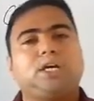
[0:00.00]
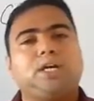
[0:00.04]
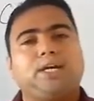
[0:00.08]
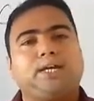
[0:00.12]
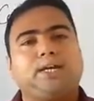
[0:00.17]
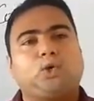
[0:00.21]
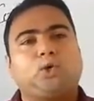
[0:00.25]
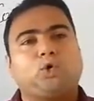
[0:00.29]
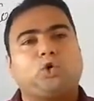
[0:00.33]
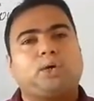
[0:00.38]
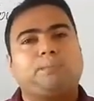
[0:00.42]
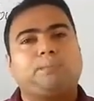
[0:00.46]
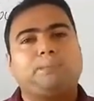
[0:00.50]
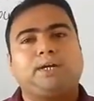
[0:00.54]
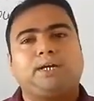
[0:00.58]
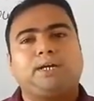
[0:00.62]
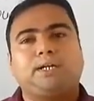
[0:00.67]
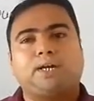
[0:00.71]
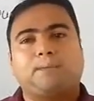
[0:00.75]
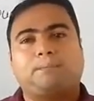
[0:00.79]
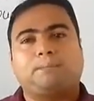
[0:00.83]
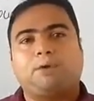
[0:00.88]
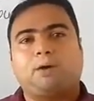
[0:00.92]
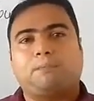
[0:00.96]
economic
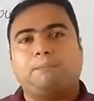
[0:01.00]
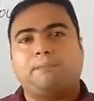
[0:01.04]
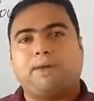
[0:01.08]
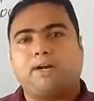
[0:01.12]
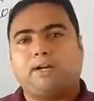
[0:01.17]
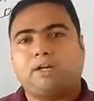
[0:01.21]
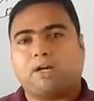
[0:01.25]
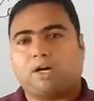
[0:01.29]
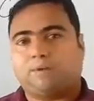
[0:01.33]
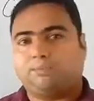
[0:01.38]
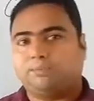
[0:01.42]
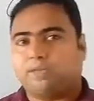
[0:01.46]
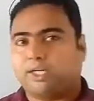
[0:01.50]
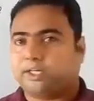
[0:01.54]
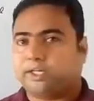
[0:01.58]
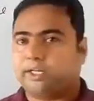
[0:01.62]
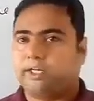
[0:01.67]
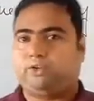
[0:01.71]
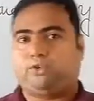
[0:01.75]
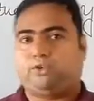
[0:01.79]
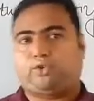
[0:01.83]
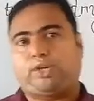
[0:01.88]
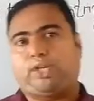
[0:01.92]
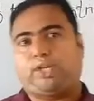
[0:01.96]
development of the
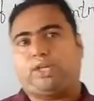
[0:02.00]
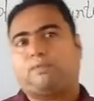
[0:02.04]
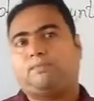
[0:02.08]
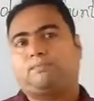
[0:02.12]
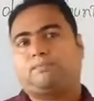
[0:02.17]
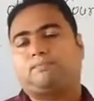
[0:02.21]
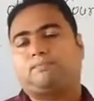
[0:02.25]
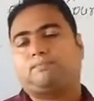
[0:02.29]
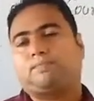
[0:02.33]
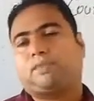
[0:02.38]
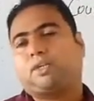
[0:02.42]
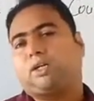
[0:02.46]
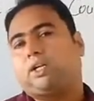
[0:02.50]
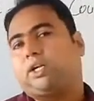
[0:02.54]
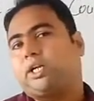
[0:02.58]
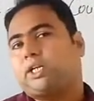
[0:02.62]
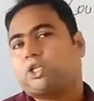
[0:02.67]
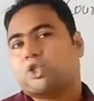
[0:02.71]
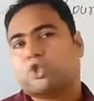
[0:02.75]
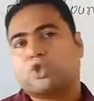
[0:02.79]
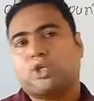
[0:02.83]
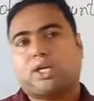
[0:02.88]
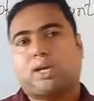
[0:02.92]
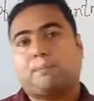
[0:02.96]
country.
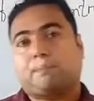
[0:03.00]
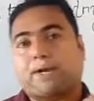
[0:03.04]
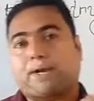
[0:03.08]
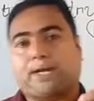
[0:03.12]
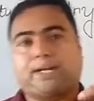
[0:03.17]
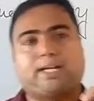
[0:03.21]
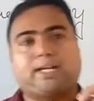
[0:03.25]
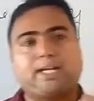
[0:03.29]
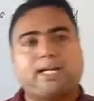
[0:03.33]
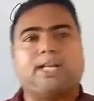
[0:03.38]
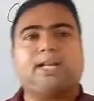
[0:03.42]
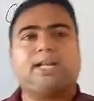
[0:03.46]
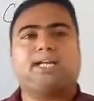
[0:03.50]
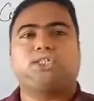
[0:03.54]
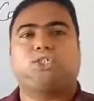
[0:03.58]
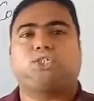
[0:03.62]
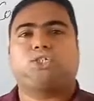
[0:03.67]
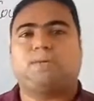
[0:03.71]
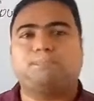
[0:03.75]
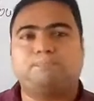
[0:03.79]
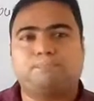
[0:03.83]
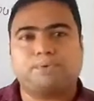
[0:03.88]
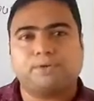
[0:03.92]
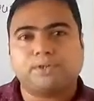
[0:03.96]
Let's take a practical
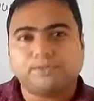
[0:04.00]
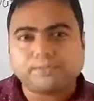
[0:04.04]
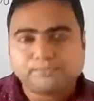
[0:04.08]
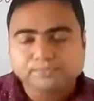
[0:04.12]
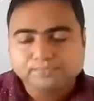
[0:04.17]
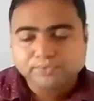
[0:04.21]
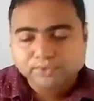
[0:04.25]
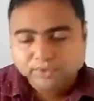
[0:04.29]
example.